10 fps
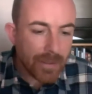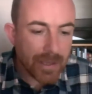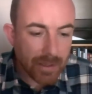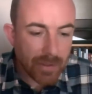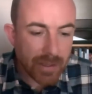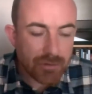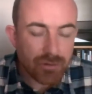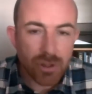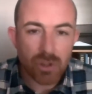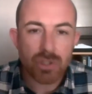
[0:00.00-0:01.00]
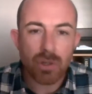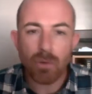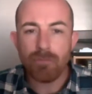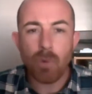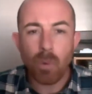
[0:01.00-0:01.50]
The introduction
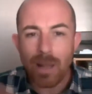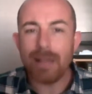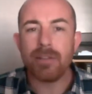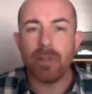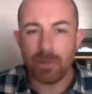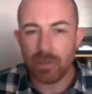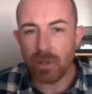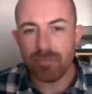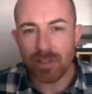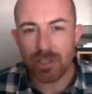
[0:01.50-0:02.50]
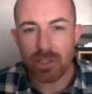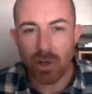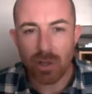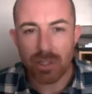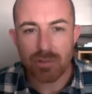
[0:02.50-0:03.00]
of roulette to the
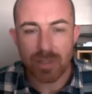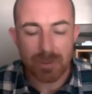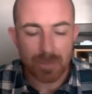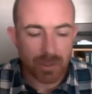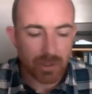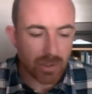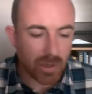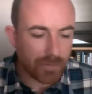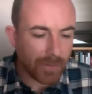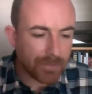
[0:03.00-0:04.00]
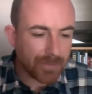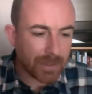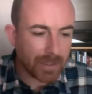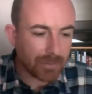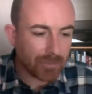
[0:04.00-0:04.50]
British high streets, because I
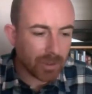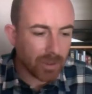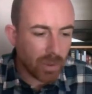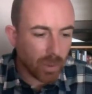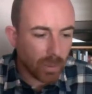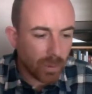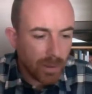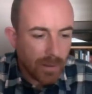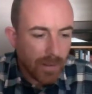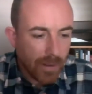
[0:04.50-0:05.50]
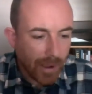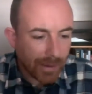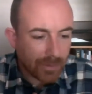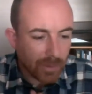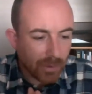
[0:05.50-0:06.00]
vividly recall
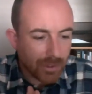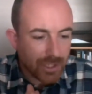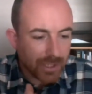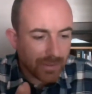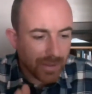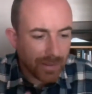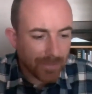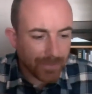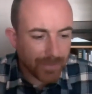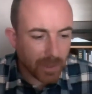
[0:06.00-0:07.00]
acknowledging that,